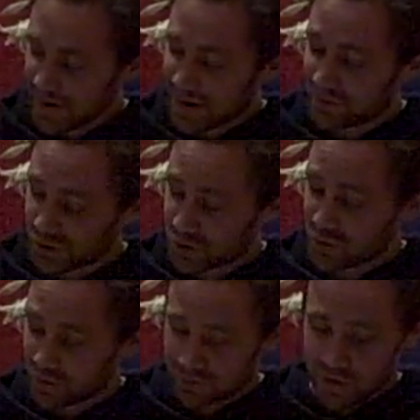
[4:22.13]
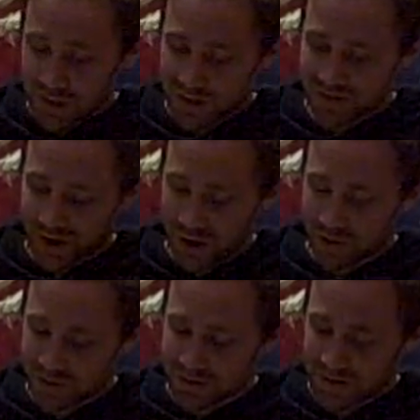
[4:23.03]
If the Stuart of 3 years ago
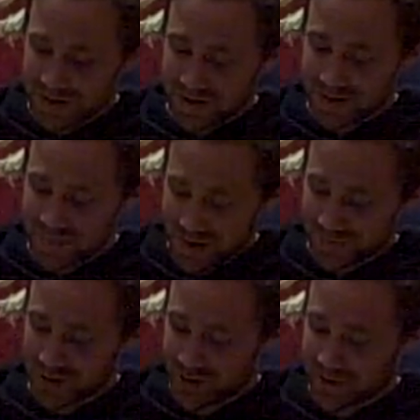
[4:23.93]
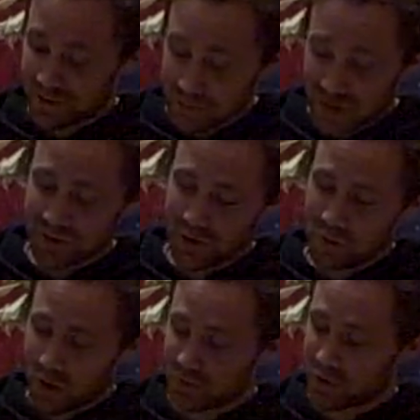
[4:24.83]
could see me doing
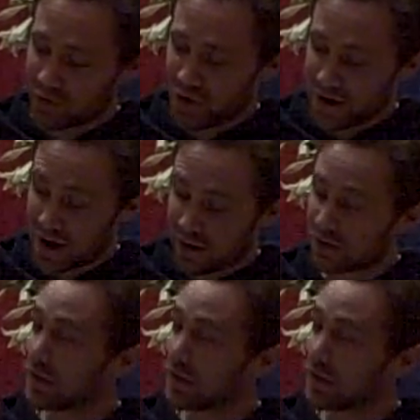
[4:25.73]
what I'm doing right now,